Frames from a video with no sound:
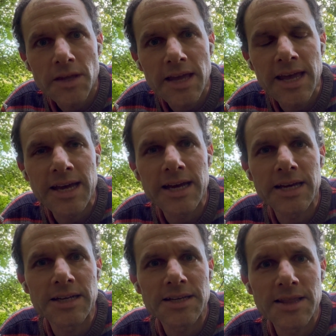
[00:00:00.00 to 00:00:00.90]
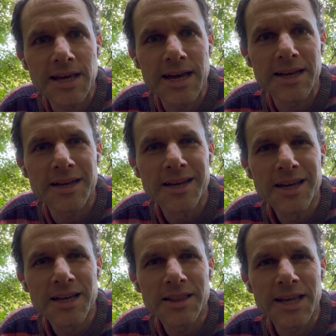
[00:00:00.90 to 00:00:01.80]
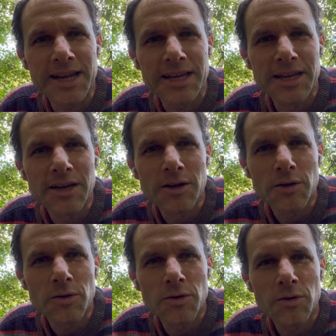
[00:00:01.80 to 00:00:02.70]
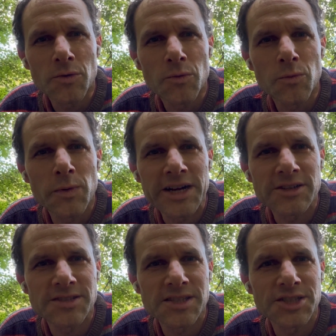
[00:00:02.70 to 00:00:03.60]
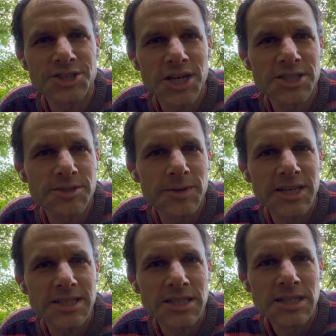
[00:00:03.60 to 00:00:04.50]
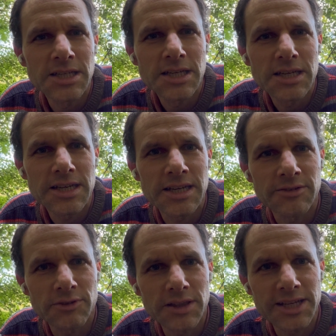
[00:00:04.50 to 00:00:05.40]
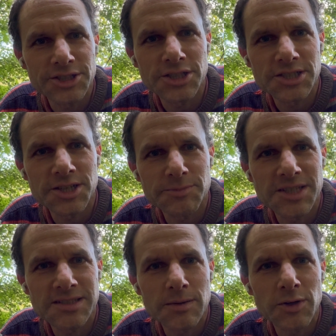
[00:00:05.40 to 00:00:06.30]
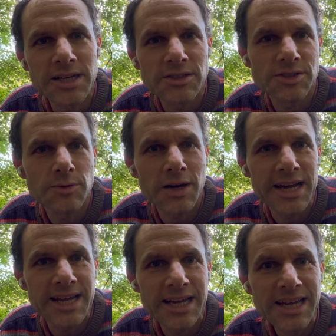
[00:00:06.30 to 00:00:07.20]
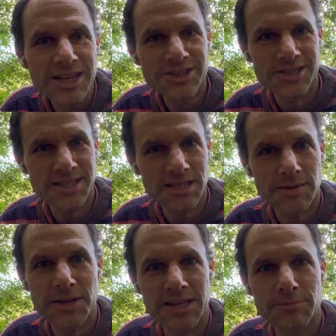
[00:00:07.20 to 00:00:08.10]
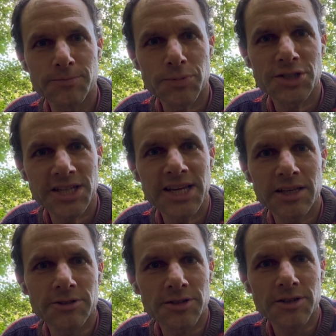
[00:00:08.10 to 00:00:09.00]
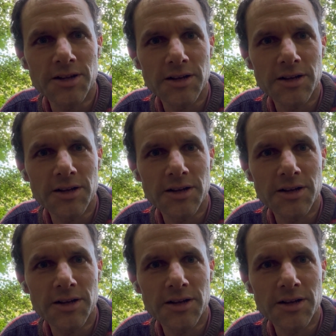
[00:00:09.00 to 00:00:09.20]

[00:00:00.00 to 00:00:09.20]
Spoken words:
And then where's the judgment in relationship to someone else? Do I just need to make a particular